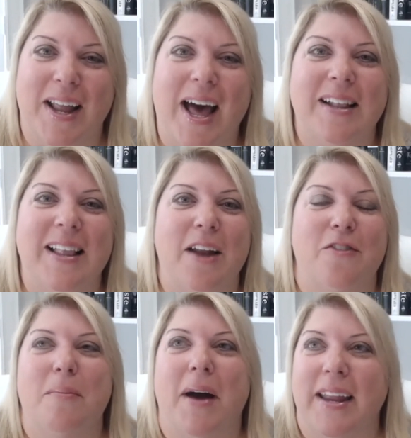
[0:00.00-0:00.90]
not a lot
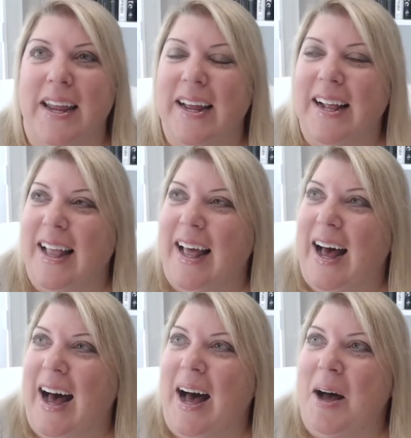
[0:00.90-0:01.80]
of money,
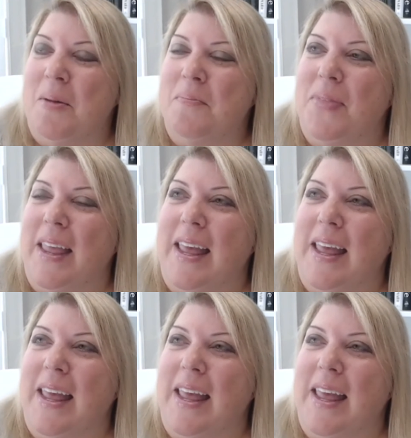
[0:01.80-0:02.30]
um,